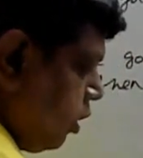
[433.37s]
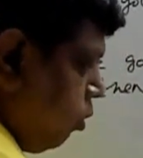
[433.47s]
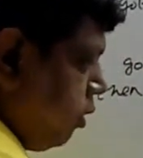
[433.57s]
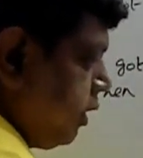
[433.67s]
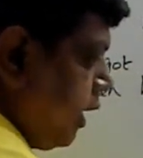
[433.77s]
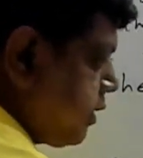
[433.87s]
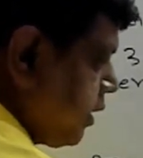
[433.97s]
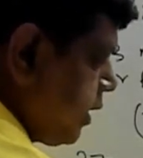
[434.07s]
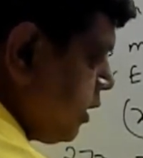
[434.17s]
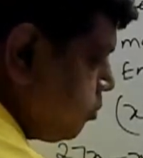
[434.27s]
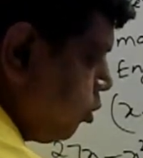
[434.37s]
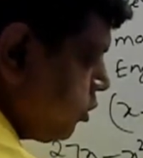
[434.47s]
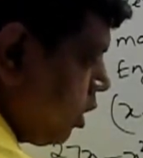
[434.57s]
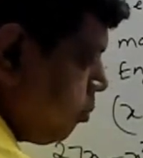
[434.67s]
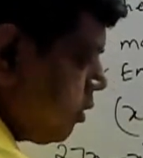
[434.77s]
in addition case, both
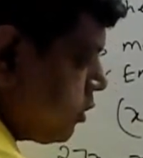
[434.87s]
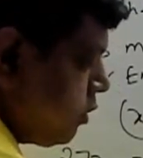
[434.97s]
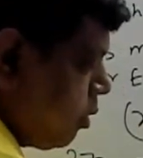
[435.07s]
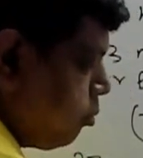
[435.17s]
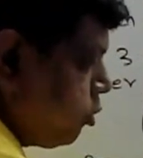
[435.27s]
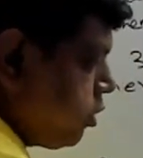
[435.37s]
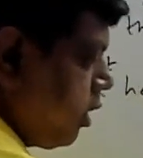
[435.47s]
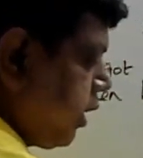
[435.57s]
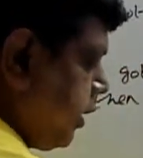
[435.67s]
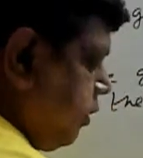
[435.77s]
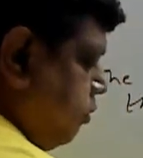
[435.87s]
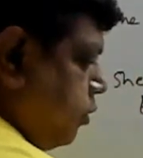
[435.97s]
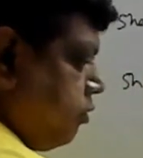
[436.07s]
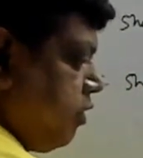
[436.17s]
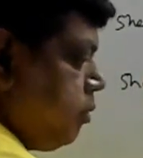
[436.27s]
are positive or both are negative. To
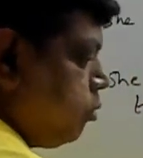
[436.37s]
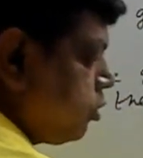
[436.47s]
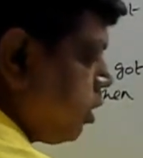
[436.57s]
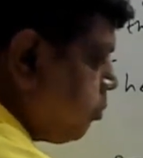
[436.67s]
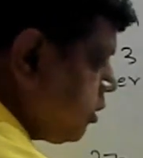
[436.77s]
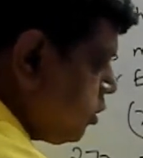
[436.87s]
find both are positive,